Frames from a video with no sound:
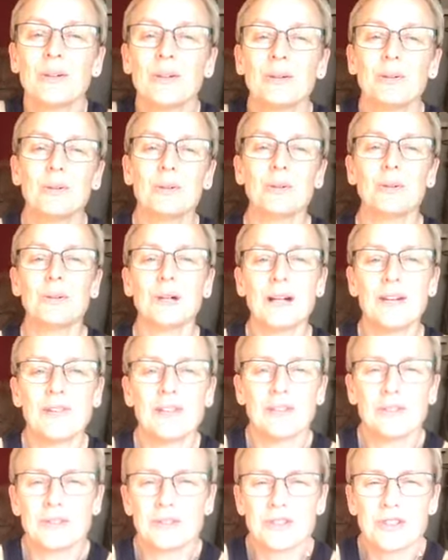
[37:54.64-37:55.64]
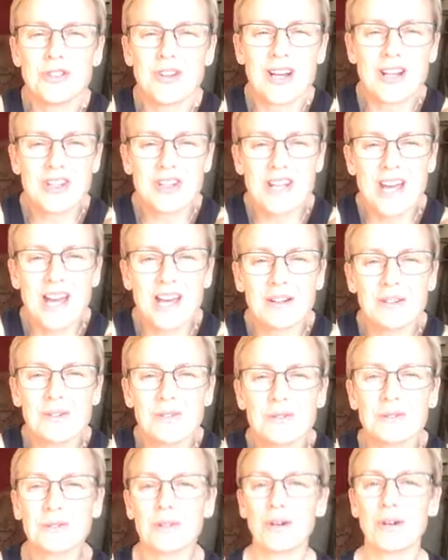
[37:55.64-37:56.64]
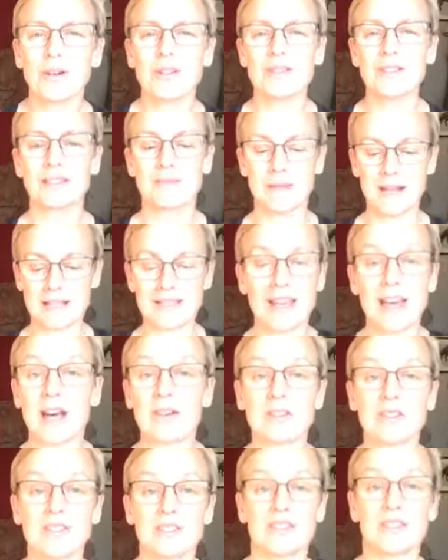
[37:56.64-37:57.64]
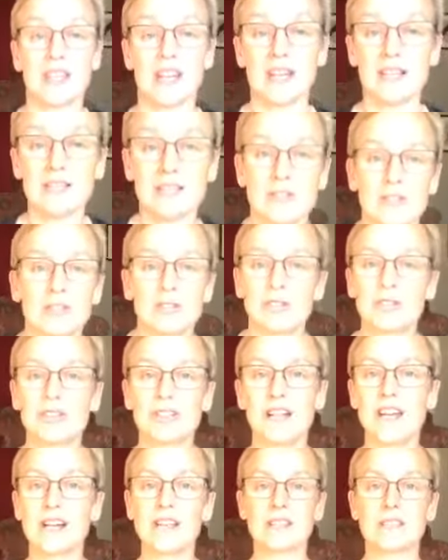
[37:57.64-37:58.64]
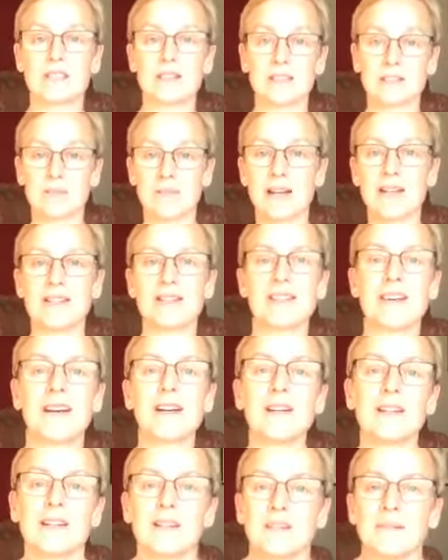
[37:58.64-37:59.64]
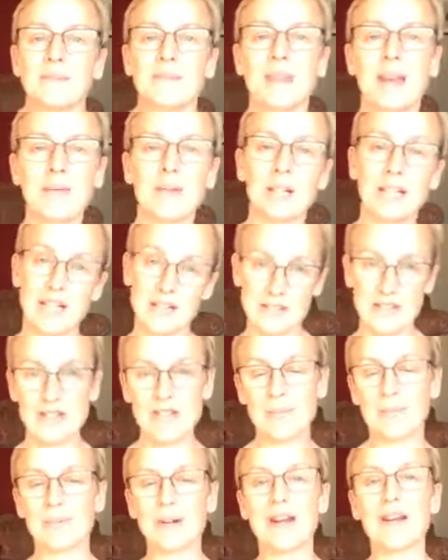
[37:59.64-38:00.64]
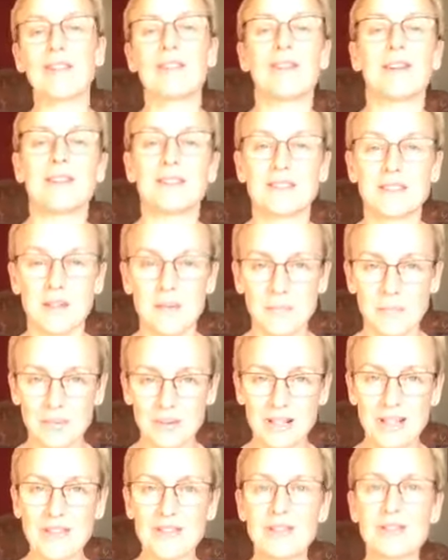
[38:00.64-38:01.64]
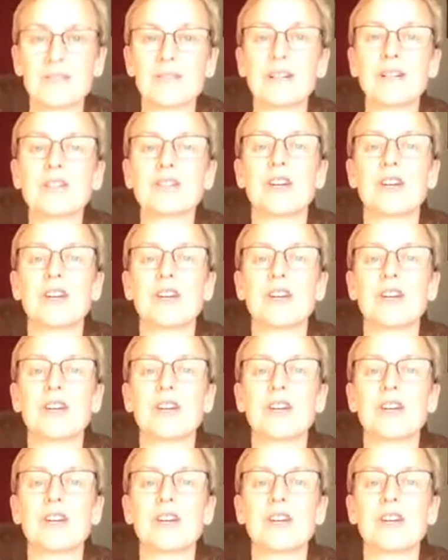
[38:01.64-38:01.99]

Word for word: oh, have a little stretch out. Oh, it doesn't matter how you sit, so cross legs, it doesn't matter. And we're gonna have another breath in. So breathe in, reach